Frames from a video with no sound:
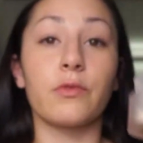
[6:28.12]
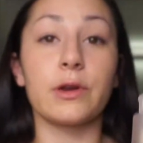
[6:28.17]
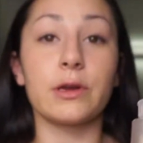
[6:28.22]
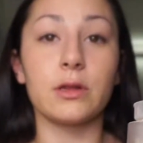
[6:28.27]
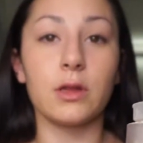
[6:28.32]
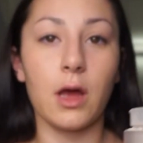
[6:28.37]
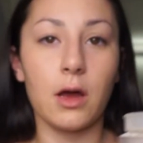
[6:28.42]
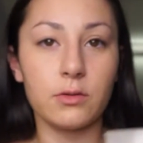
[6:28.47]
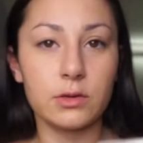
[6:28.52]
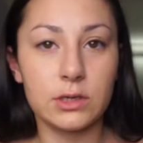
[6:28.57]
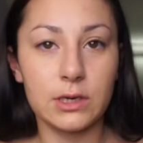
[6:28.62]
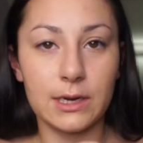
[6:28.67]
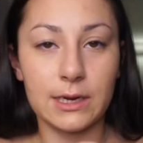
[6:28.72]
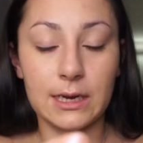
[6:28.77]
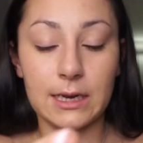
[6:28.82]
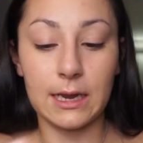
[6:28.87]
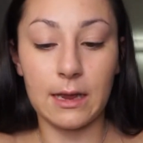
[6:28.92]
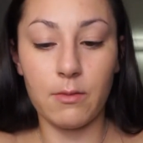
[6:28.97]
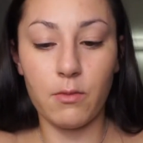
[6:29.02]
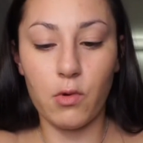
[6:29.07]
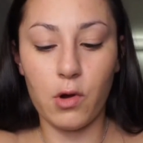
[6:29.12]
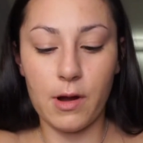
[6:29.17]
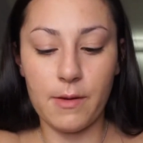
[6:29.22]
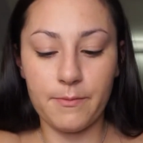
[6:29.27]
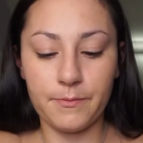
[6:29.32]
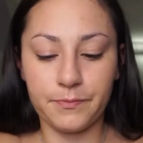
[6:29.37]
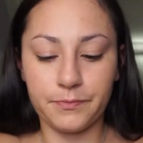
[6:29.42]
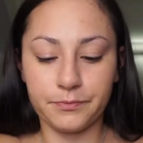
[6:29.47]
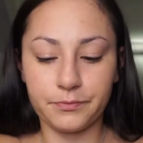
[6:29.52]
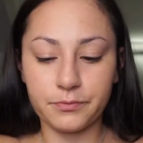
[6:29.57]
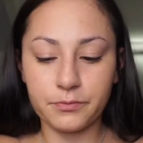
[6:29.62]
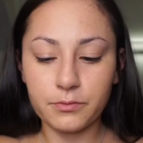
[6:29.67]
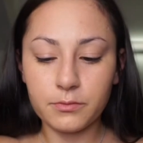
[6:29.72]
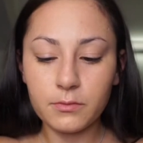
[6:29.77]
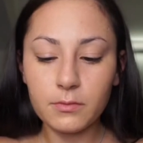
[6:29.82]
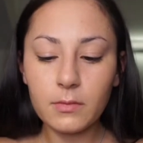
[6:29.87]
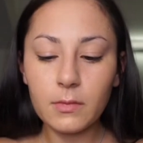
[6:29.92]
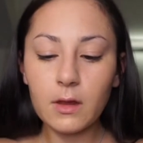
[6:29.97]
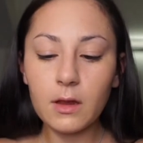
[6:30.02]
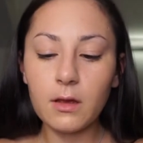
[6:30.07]
real low, so I need to get more.
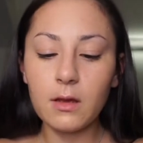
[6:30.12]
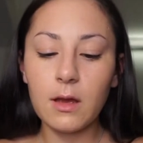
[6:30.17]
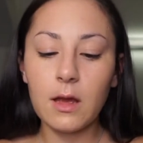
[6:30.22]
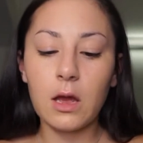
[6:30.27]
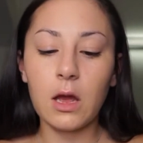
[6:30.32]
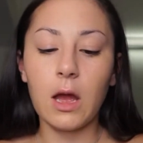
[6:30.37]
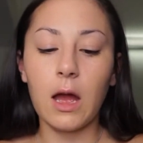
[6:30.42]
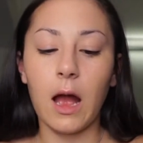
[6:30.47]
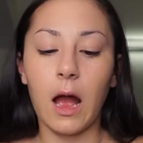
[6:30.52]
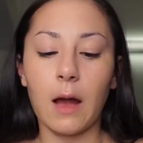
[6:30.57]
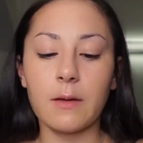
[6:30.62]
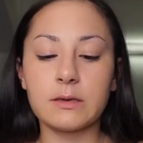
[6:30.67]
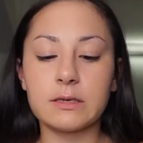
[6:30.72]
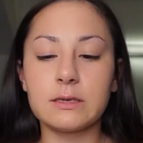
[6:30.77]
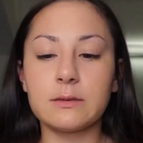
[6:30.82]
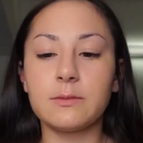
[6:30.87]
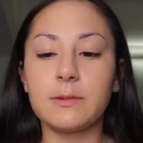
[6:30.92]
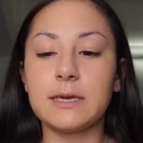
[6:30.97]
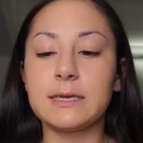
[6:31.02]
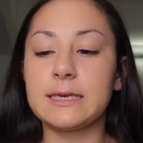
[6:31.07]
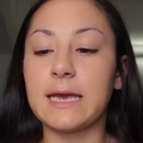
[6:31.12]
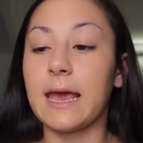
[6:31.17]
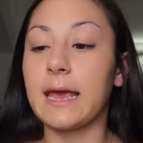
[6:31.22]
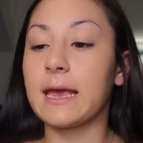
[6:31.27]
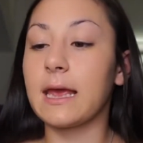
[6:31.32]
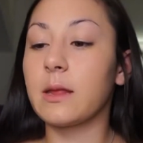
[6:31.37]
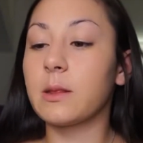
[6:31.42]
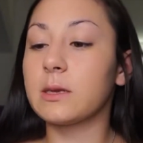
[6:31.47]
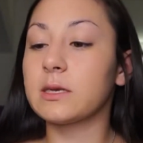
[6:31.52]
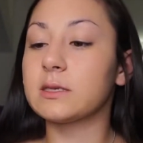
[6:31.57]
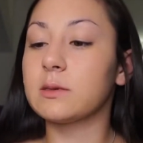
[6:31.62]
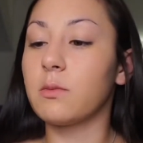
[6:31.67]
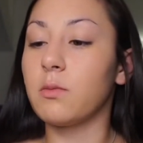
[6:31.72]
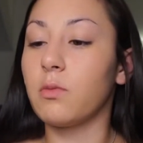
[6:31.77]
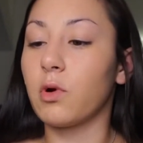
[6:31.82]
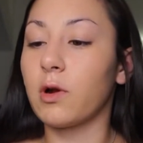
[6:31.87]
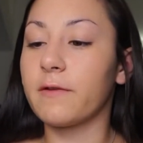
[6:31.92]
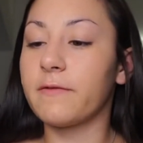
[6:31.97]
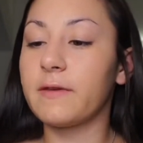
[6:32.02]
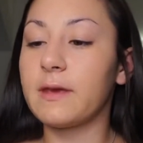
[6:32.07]
I'm just going to be taking this
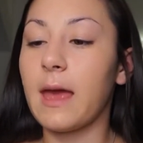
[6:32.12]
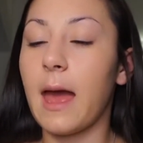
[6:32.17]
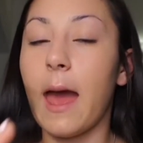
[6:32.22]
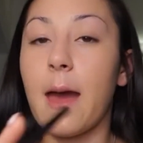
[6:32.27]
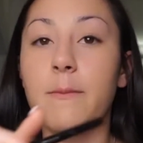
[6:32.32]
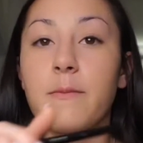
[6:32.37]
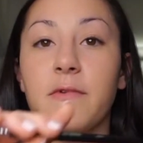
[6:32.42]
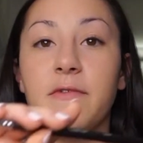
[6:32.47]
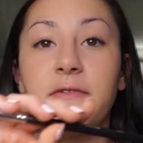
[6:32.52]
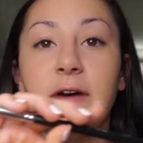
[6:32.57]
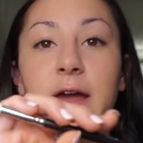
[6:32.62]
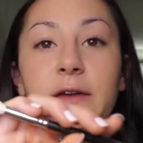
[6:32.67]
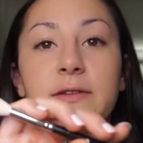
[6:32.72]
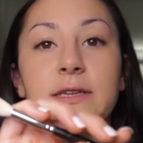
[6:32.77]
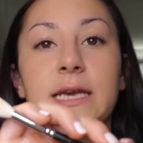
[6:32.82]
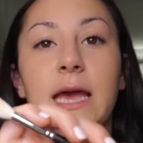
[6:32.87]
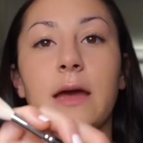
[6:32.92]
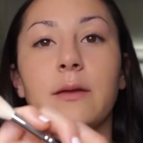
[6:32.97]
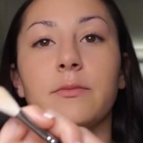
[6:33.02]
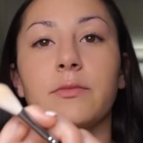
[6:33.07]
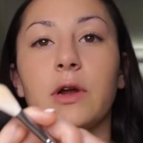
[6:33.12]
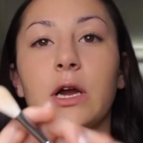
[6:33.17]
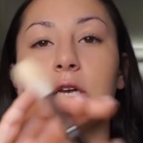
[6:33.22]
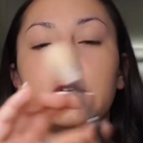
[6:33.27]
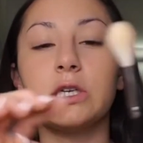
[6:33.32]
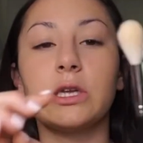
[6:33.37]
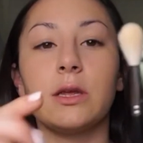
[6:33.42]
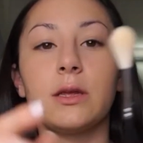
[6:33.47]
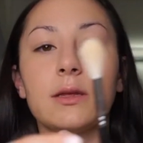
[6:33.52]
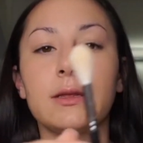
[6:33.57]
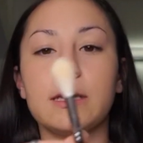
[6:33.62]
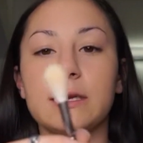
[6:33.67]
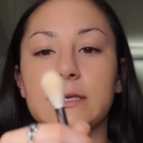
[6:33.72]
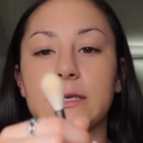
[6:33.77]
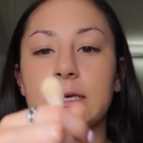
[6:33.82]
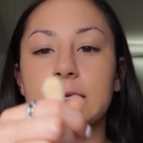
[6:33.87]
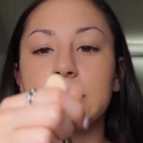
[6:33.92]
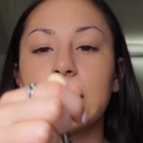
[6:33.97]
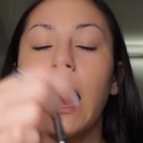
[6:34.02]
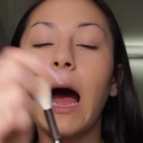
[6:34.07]
Morphe M510 brush. This
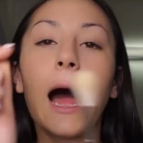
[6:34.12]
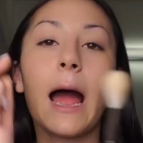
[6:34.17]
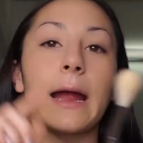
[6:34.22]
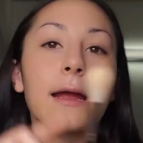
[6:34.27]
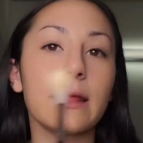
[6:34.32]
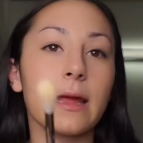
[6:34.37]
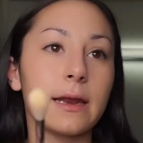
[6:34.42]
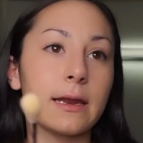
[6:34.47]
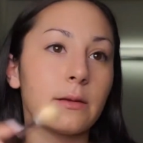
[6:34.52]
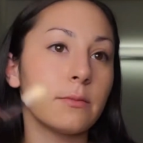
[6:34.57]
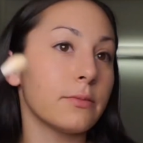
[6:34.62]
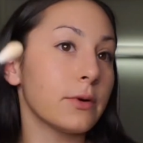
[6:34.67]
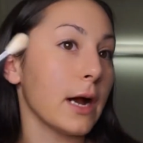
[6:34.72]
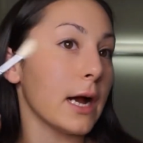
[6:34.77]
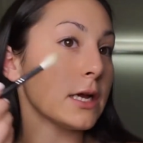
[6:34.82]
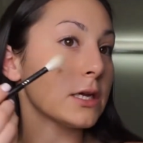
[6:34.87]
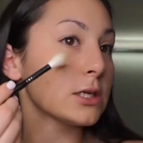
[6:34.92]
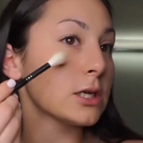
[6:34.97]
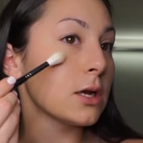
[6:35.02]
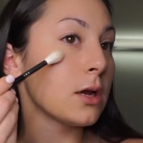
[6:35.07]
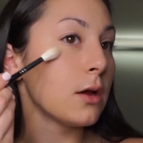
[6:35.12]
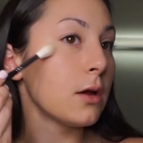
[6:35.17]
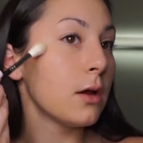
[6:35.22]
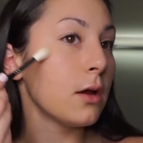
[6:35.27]
is a highlighting brush,